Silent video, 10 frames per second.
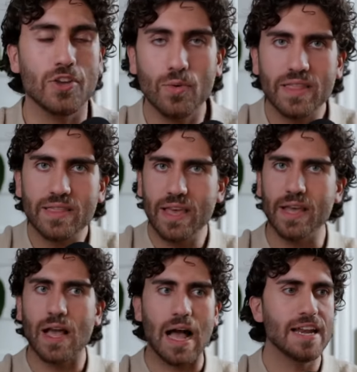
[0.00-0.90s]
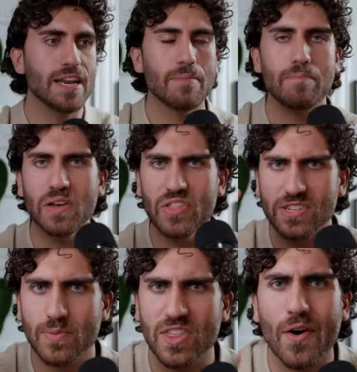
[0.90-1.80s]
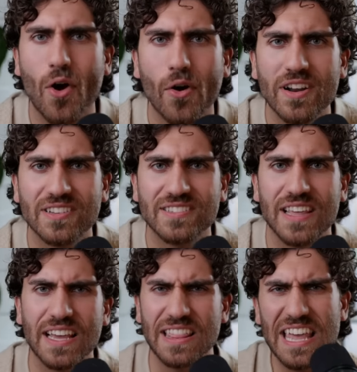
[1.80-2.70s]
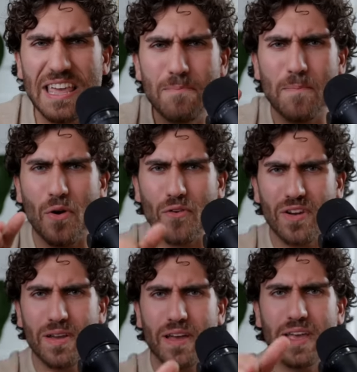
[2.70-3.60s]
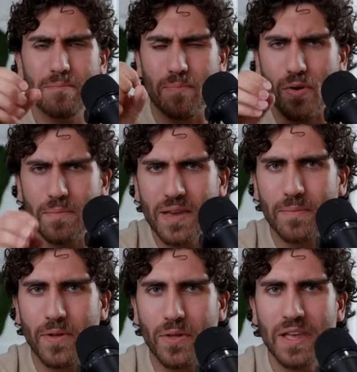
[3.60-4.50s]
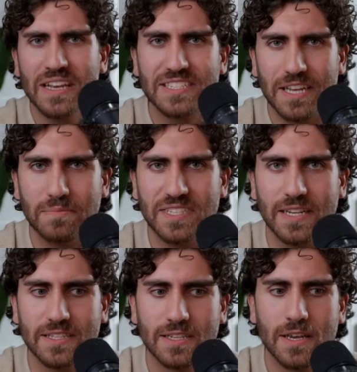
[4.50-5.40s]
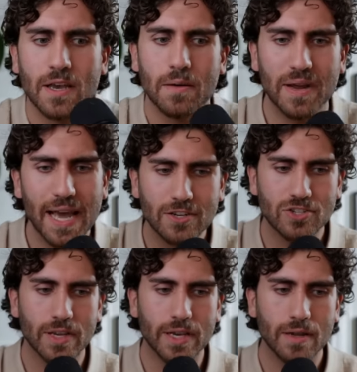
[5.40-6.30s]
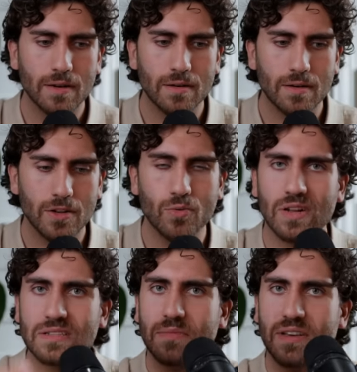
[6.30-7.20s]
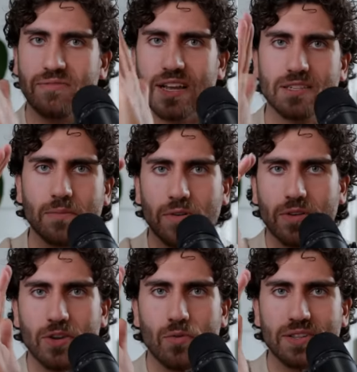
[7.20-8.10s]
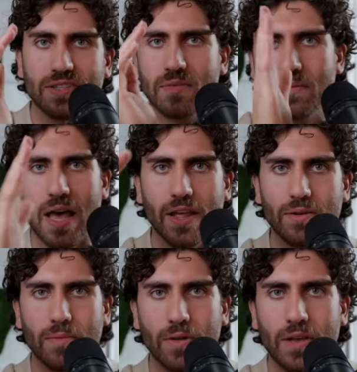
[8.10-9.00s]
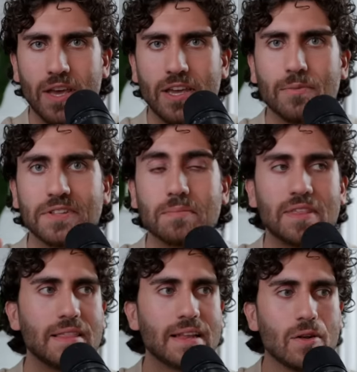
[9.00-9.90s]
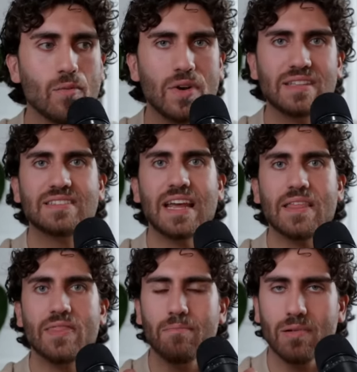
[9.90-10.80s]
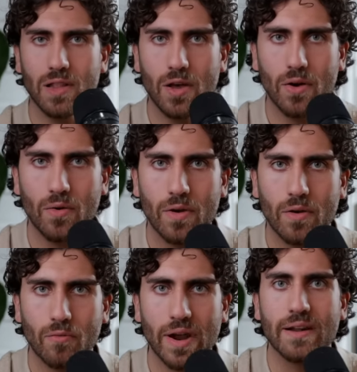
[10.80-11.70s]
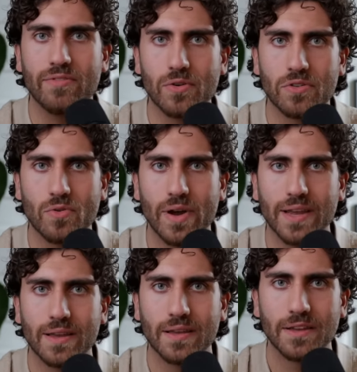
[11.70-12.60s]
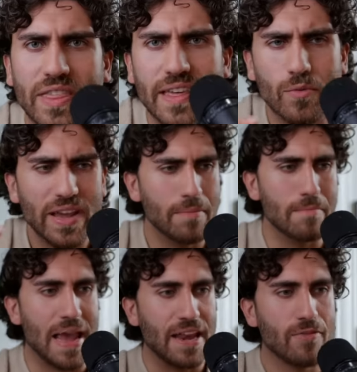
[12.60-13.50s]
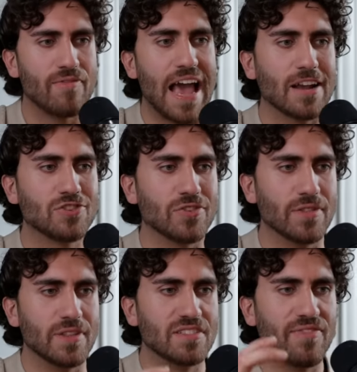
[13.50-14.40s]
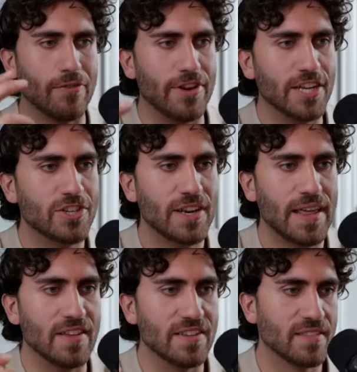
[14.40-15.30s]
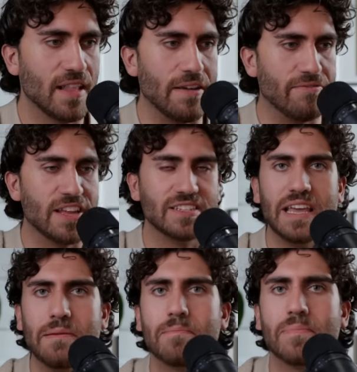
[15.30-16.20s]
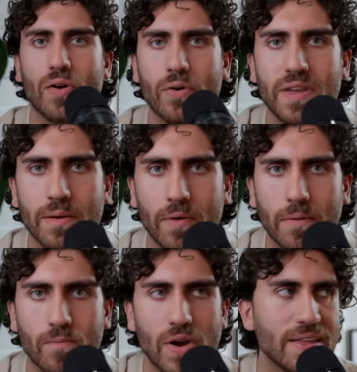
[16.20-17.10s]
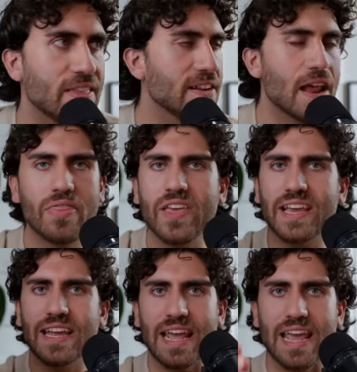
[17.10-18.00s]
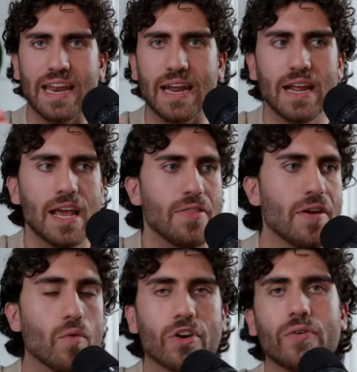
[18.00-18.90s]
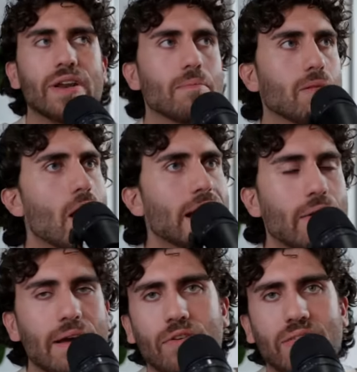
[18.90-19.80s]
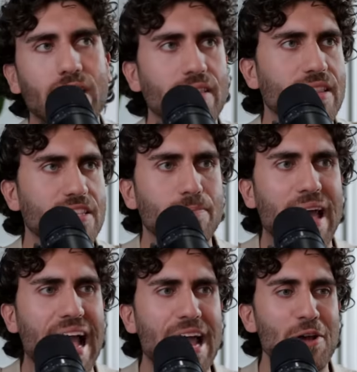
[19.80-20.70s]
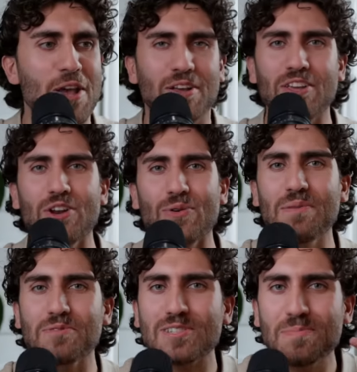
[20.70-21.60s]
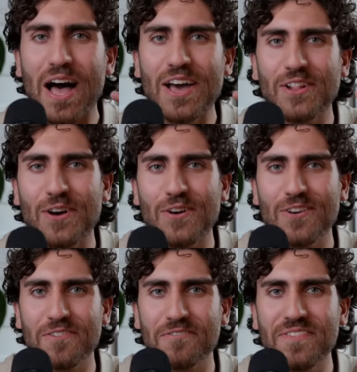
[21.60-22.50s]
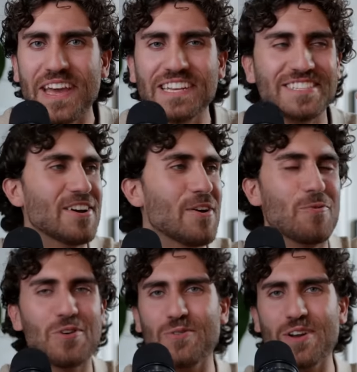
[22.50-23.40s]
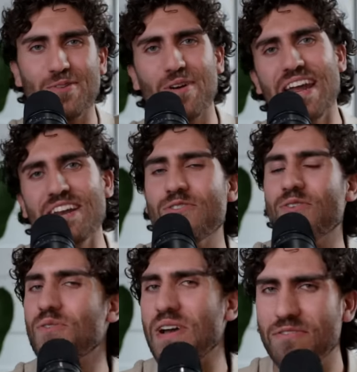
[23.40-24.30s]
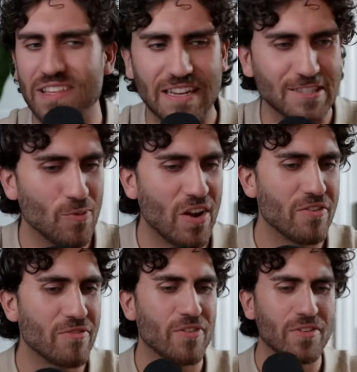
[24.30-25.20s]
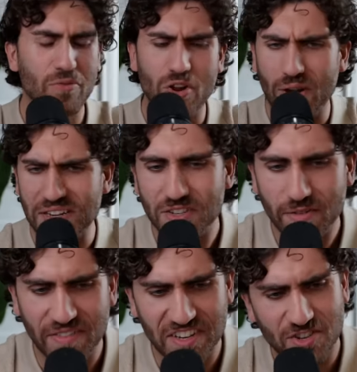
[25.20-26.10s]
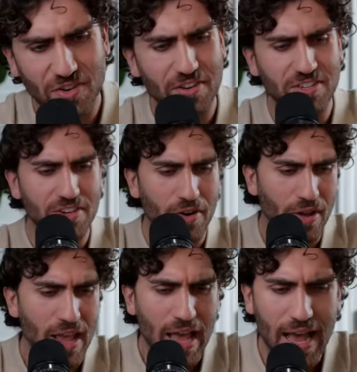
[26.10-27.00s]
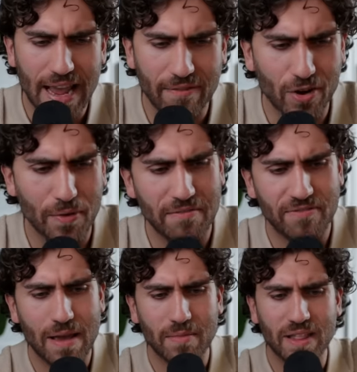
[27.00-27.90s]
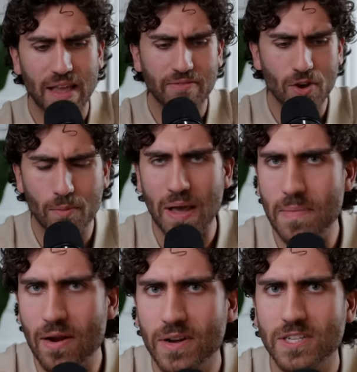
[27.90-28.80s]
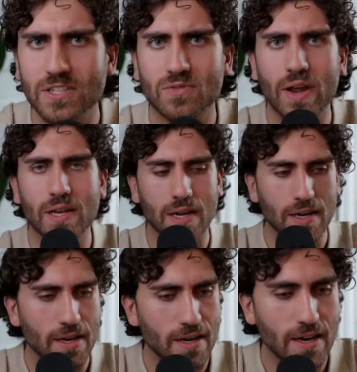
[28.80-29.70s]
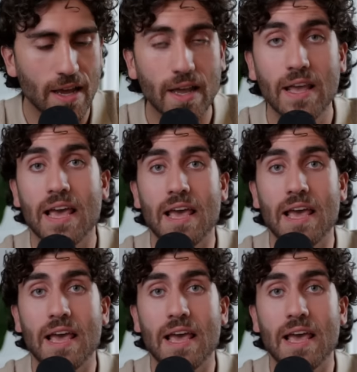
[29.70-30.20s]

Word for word: You would think I need to build this with the hardest thing, the imper- impermeable substance. But actually, you want something flexible. You want something malleable. You want something that can withstand the blow, right, of the earthquake we think we can manufacture this foundation and this life that's impermeable, right? That nothing can hit it, that we're going to block out everything that's bad, you know, keep a smile on our face. No, we're doing great. No, everything is wonderful. No, I serve at church. No, I have a great family life. No, my marriage is great. Da da da da da.